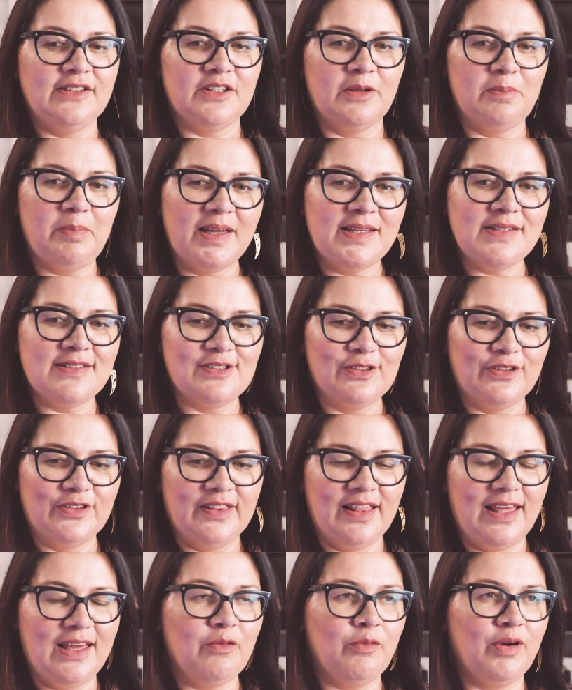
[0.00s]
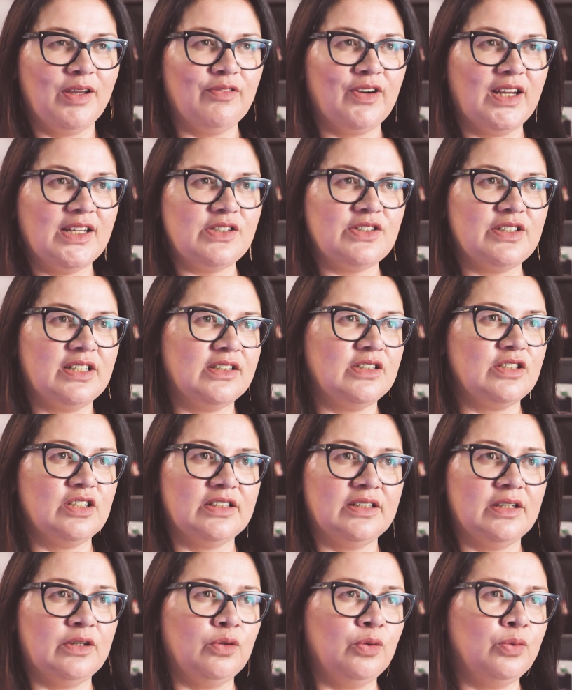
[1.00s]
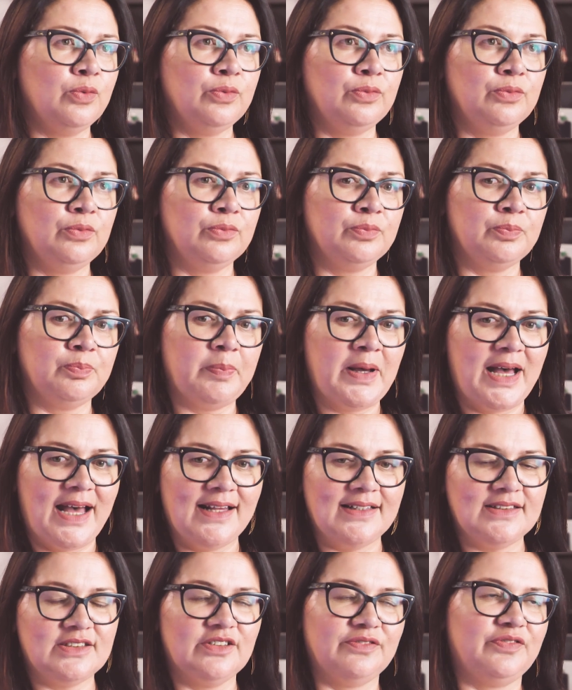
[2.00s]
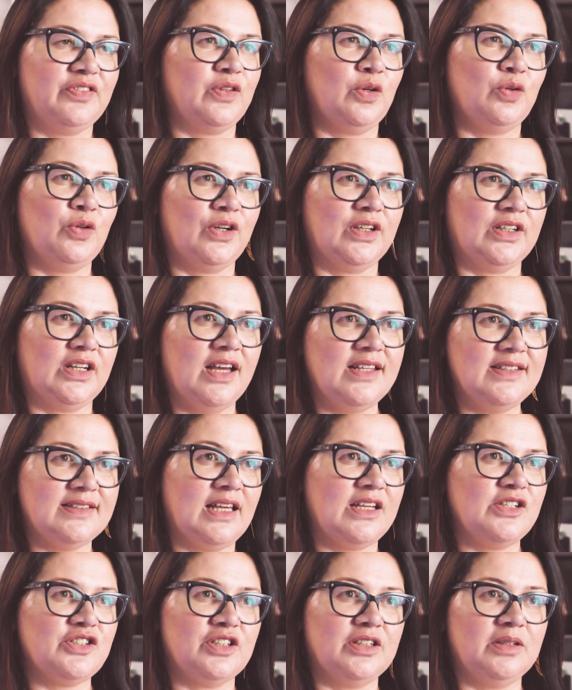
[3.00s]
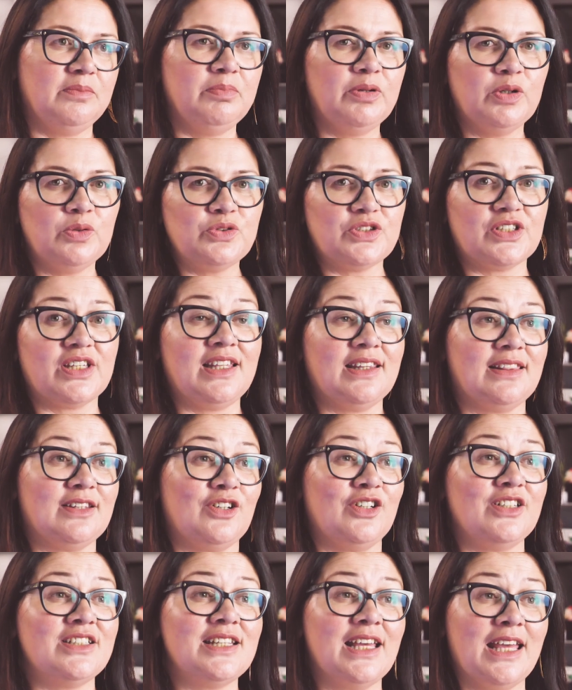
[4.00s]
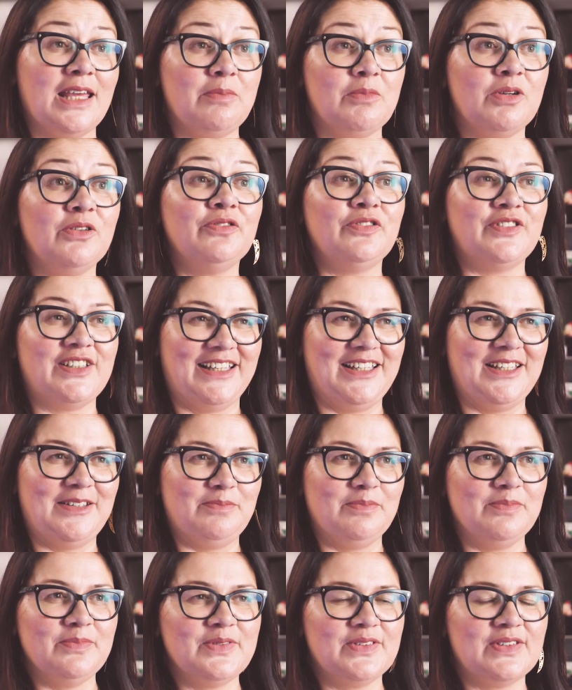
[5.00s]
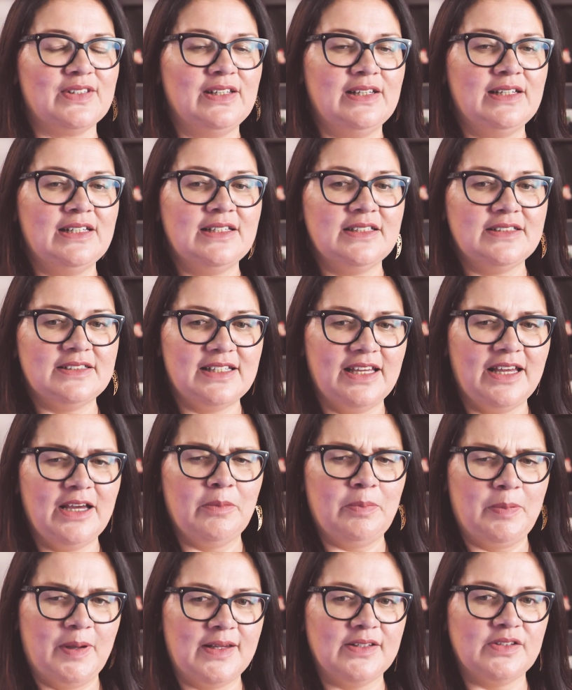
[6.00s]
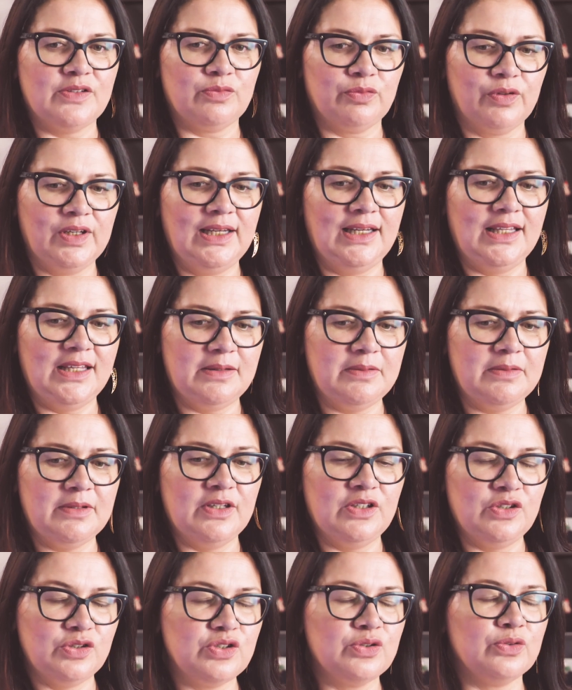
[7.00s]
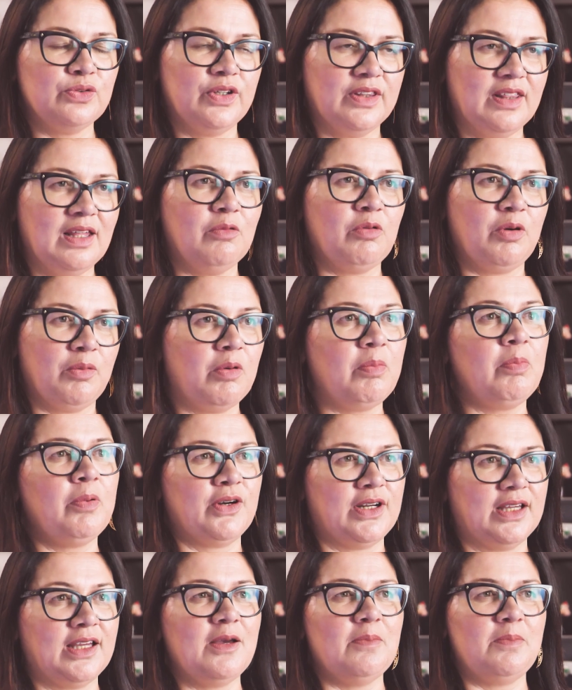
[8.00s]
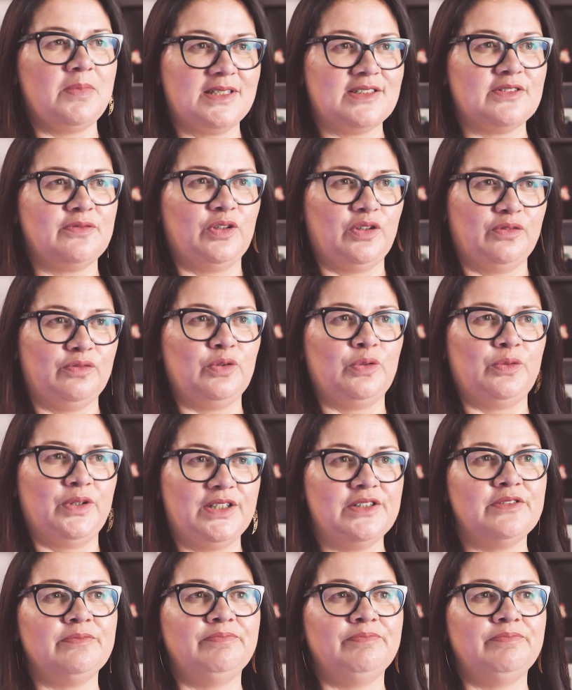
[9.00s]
so based on that we reached into all parts of the organisation and pulled together a team of teams to help us really ensure that we were putting our best foot forward.